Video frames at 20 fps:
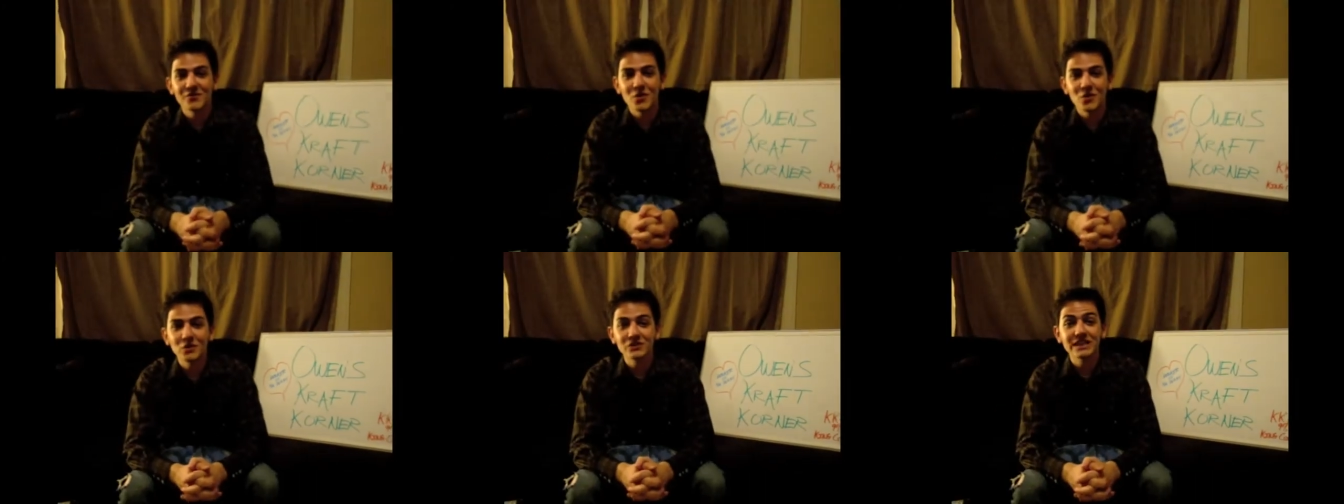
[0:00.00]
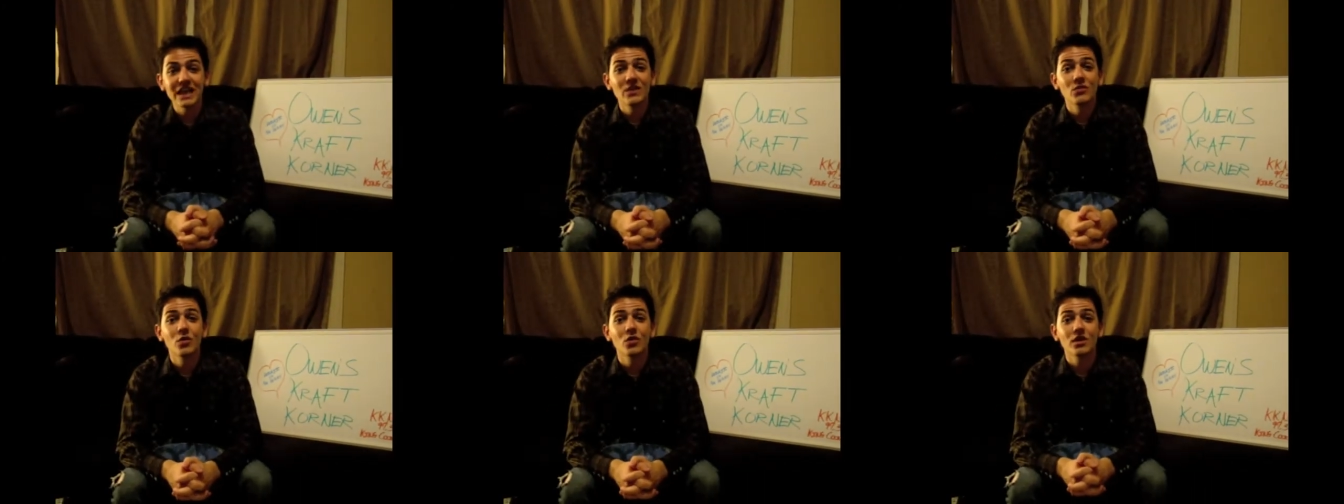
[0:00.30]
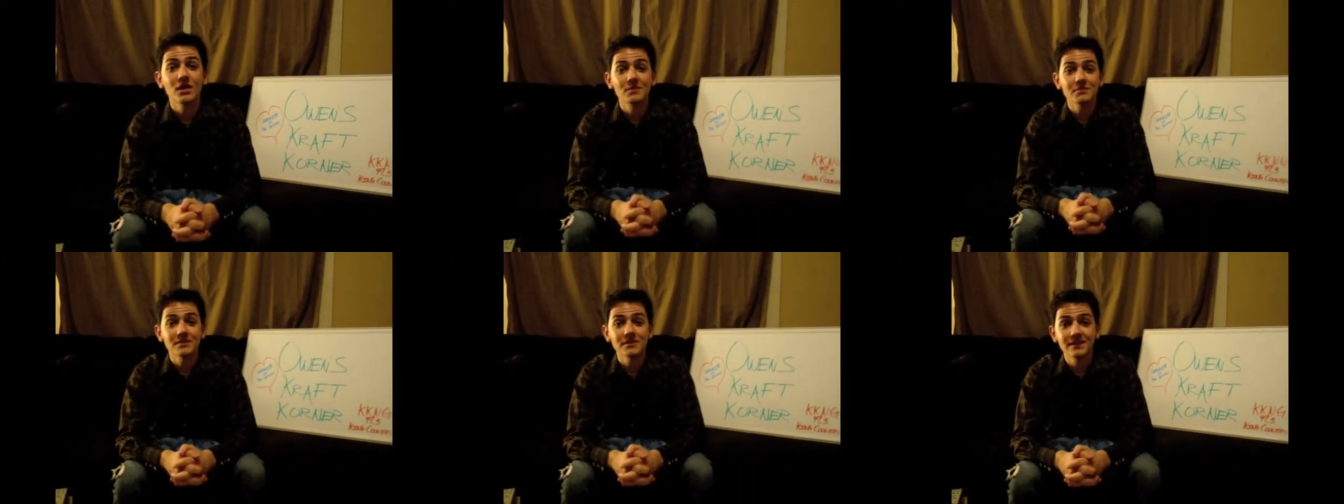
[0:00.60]
folks, and
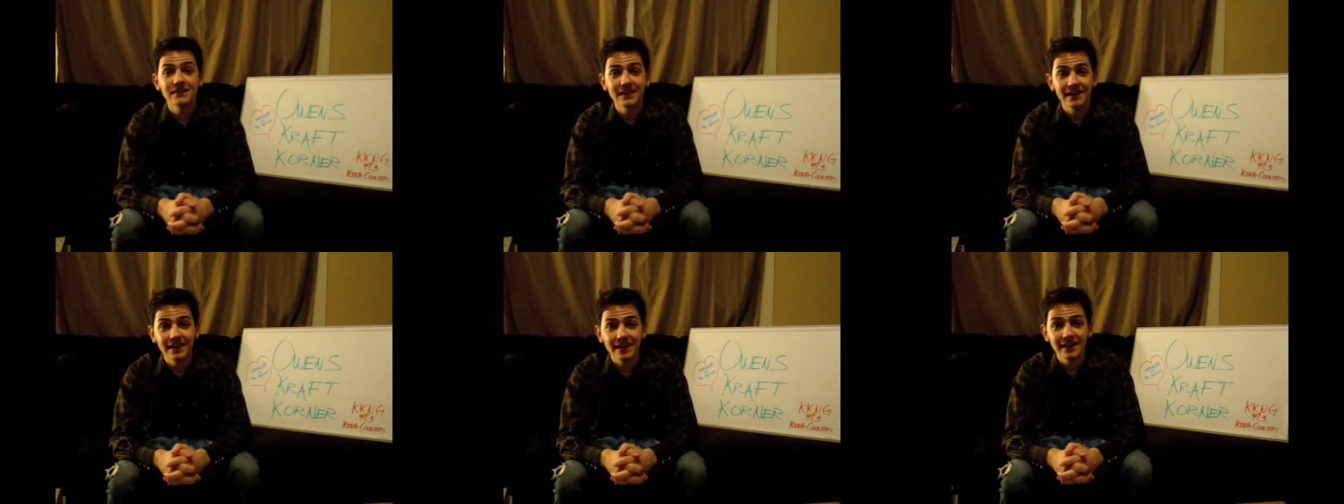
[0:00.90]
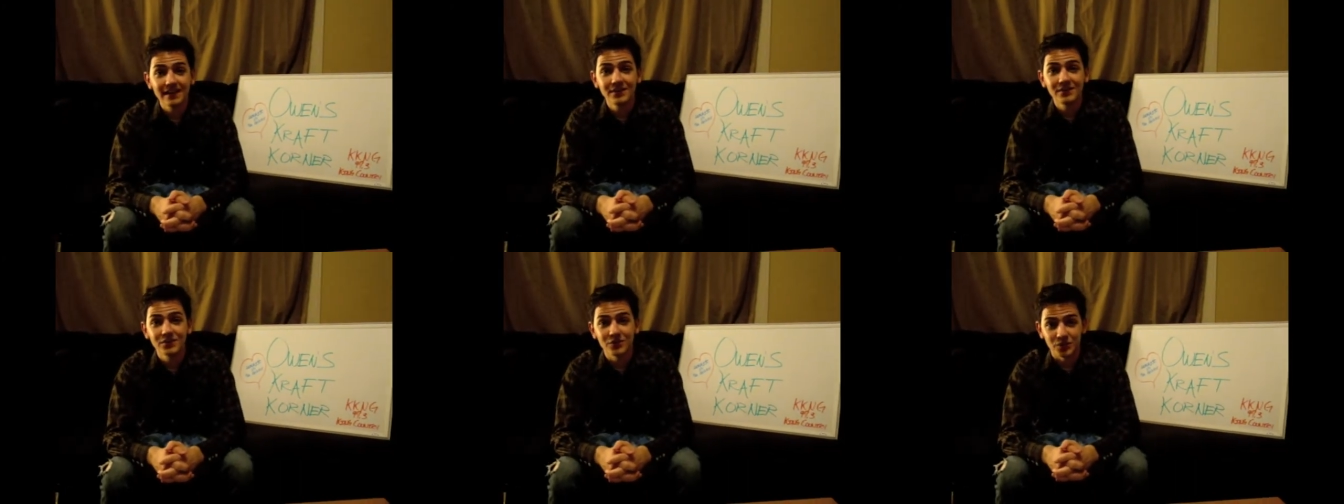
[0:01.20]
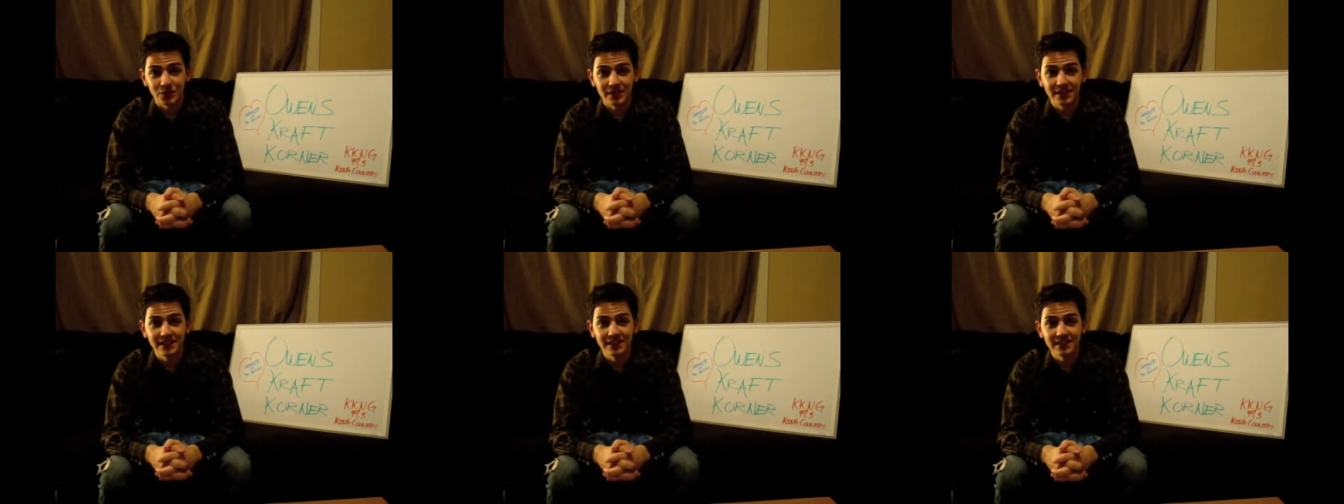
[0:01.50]
welcome to day
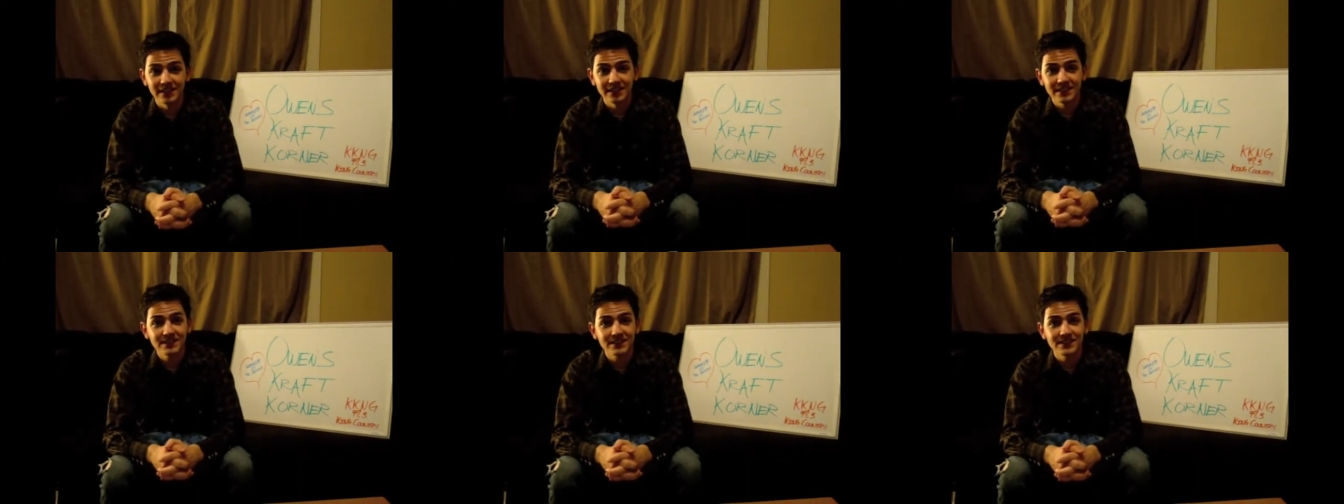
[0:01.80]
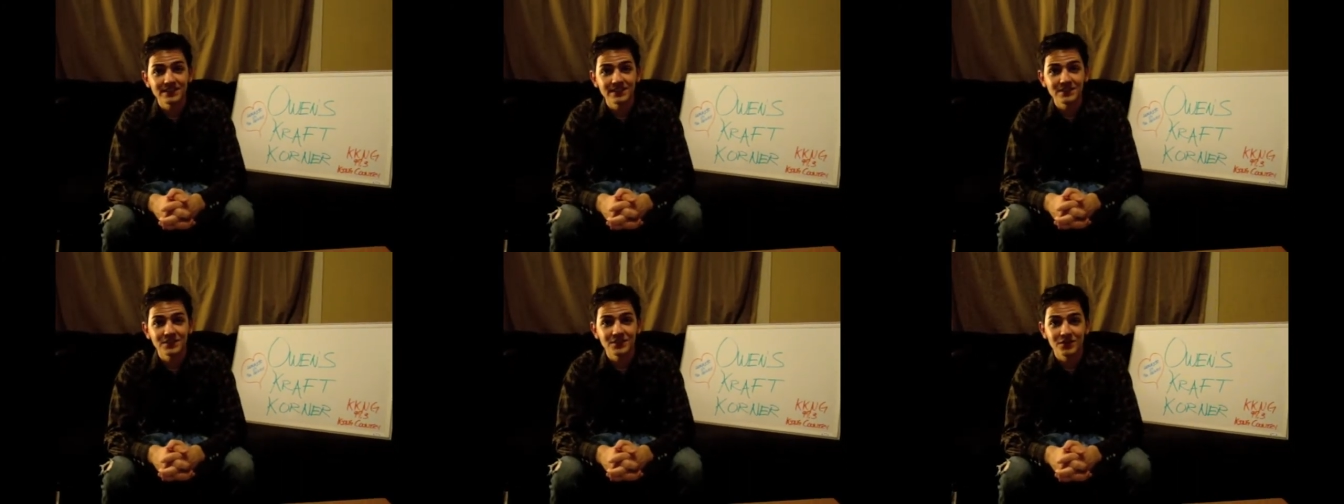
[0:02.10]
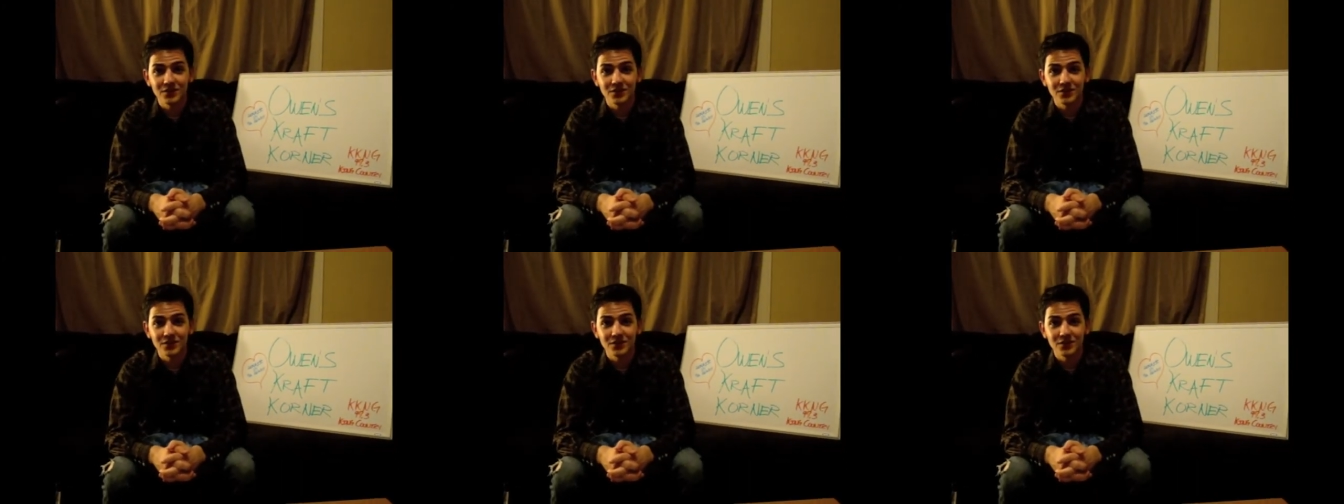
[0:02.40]
three. This is